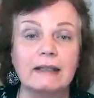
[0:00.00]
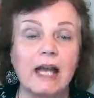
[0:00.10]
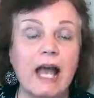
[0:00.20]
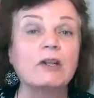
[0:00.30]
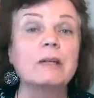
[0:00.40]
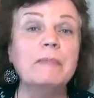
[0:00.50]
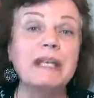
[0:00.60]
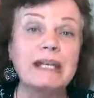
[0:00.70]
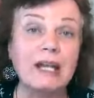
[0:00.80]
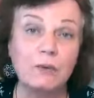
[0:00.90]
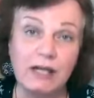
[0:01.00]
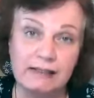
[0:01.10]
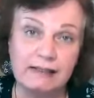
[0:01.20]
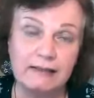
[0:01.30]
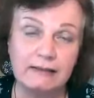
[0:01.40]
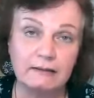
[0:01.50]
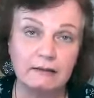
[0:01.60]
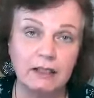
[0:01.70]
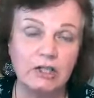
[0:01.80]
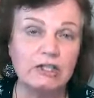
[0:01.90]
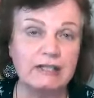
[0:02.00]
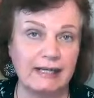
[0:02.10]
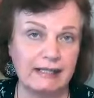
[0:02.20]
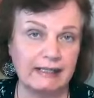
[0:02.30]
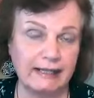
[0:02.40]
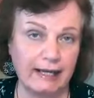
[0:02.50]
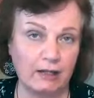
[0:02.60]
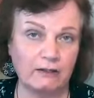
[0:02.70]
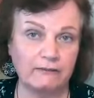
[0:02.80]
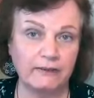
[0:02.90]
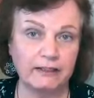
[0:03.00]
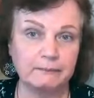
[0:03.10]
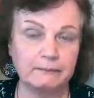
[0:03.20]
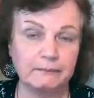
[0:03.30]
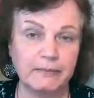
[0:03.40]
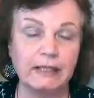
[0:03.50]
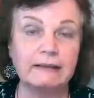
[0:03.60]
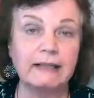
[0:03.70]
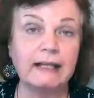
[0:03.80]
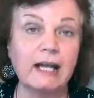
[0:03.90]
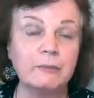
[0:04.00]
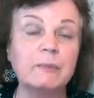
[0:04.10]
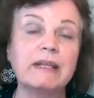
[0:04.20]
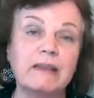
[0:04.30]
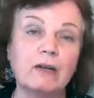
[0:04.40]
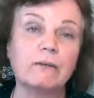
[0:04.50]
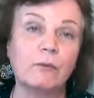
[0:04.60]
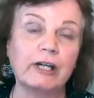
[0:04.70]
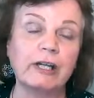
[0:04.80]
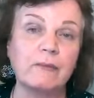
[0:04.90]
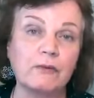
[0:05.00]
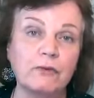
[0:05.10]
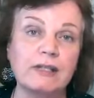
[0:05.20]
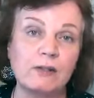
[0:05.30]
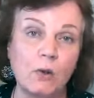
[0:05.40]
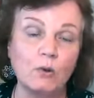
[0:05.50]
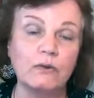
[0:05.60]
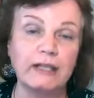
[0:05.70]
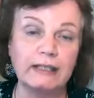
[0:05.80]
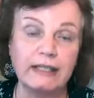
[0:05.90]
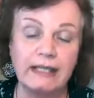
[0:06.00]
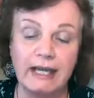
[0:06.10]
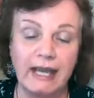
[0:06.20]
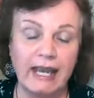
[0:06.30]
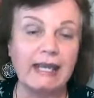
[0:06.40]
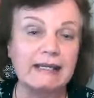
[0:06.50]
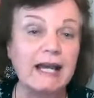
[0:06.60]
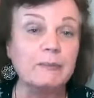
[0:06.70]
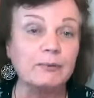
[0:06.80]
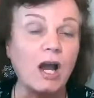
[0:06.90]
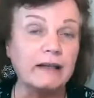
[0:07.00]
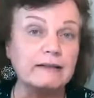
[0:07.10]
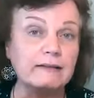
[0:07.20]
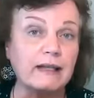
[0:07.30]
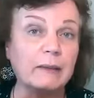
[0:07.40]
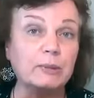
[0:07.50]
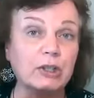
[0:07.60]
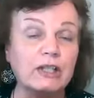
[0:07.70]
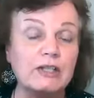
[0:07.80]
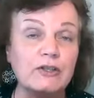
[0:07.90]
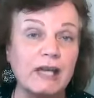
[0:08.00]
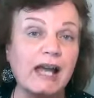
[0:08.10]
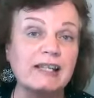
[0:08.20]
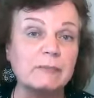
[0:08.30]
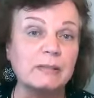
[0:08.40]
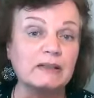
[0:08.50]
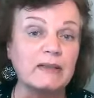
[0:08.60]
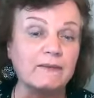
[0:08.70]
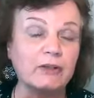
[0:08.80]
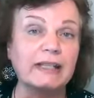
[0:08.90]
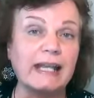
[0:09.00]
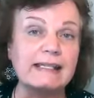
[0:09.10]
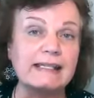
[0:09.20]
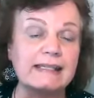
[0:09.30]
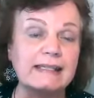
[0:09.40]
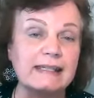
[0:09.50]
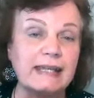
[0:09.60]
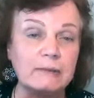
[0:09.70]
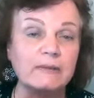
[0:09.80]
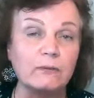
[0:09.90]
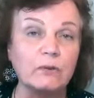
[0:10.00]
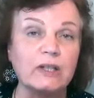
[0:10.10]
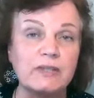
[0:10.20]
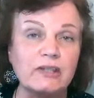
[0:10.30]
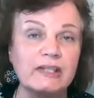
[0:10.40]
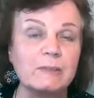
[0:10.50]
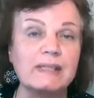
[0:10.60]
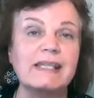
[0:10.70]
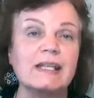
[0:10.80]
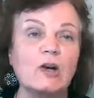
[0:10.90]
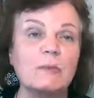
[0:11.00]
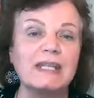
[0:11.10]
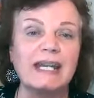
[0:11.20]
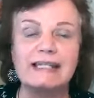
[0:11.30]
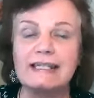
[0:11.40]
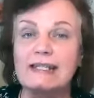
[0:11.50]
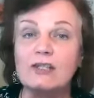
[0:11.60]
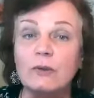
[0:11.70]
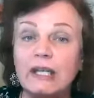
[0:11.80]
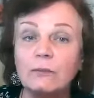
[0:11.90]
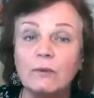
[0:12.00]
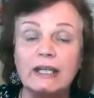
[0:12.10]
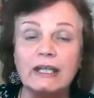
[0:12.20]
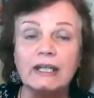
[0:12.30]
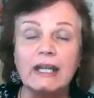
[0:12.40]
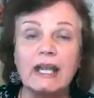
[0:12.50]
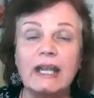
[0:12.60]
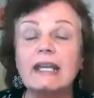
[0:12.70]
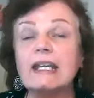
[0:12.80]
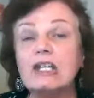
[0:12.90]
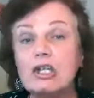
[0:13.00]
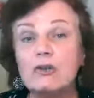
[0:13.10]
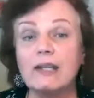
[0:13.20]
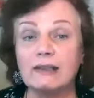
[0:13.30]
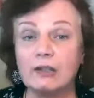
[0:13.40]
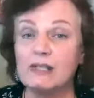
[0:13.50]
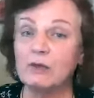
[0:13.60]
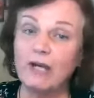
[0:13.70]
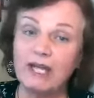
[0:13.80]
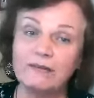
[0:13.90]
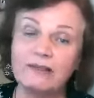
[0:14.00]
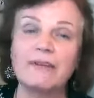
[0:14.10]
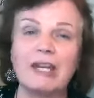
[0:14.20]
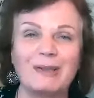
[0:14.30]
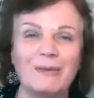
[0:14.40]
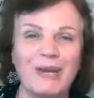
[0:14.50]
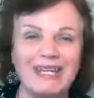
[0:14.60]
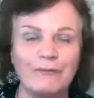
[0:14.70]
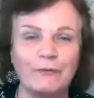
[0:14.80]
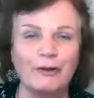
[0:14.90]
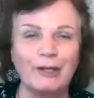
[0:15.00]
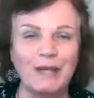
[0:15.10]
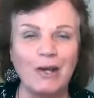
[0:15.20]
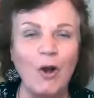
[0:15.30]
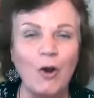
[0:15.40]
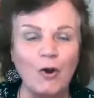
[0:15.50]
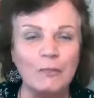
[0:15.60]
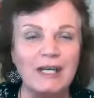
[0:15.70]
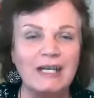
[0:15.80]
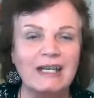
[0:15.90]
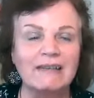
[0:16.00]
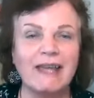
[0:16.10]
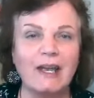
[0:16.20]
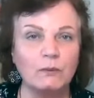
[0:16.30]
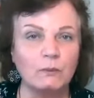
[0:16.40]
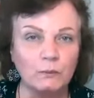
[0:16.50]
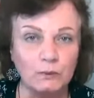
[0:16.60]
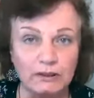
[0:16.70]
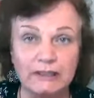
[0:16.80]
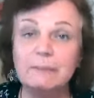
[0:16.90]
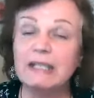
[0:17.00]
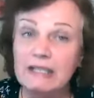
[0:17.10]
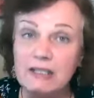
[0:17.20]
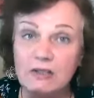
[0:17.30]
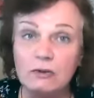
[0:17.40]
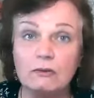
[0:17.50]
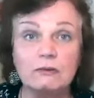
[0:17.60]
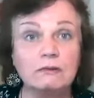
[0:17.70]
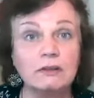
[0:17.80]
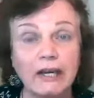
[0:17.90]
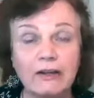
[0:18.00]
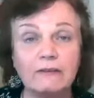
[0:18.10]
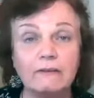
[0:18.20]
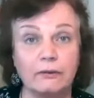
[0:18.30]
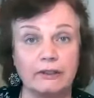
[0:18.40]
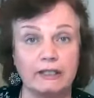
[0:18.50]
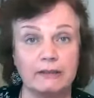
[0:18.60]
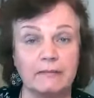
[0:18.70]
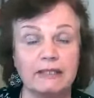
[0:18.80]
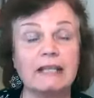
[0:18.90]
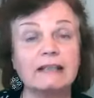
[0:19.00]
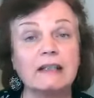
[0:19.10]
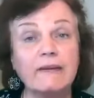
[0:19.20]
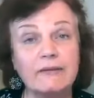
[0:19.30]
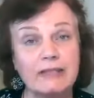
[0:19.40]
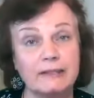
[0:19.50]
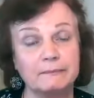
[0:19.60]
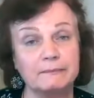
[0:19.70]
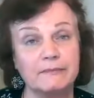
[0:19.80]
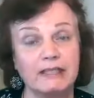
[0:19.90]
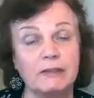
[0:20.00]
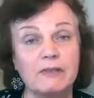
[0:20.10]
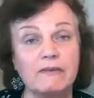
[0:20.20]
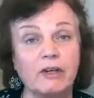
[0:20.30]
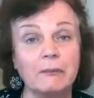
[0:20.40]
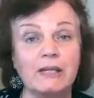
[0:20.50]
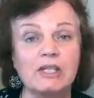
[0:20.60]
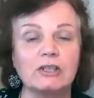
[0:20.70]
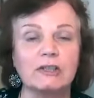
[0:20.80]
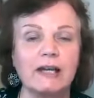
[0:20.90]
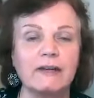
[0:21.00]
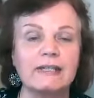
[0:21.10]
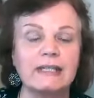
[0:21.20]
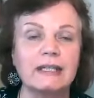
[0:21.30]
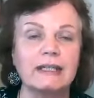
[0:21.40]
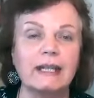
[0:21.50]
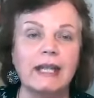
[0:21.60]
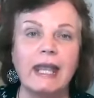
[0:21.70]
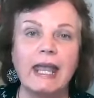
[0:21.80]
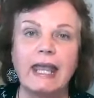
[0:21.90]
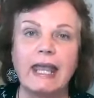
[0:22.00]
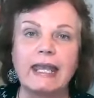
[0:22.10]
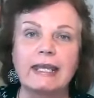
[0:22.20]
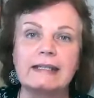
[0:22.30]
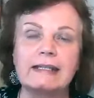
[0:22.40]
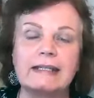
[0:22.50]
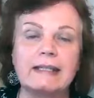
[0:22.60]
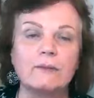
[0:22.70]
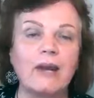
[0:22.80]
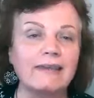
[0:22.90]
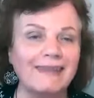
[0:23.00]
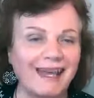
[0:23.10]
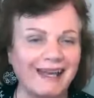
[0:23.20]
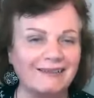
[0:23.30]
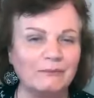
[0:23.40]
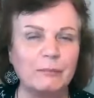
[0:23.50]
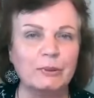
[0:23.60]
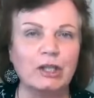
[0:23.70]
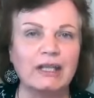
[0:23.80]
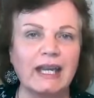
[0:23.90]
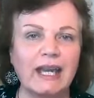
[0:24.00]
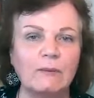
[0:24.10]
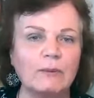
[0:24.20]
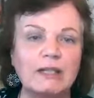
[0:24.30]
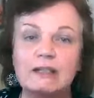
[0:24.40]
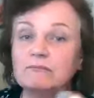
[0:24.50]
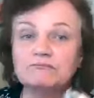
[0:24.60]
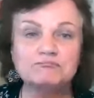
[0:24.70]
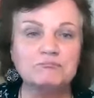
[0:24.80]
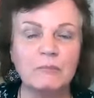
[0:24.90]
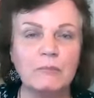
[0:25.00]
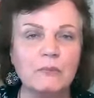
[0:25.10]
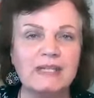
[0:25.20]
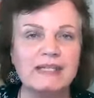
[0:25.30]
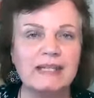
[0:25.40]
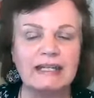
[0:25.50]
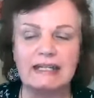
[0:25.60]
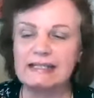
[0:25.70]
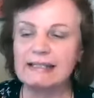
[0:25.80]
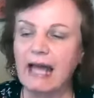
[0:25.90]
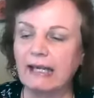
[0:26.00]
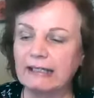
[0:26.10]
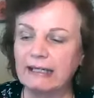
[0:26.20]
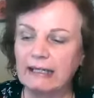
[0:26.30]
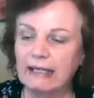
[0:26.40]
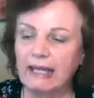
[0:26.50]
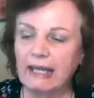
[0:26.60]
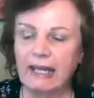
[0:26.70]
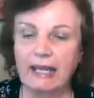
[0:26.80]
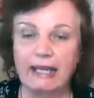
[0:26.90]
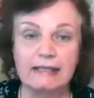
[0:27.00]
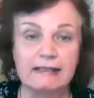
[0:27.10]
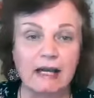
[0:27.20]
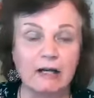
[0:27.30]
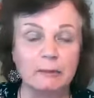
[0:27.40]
how committed I was to taking care of him and that I would be there for him through this whole thing. And I brought that book to the hospital that very last day before he was going to be sent home the next day so he could read it. And he knew that there was a wife and a family waiting for him at home that were committed to caring for him and that loved him, that he was very much loved. And he read that book, and we set it aside. And our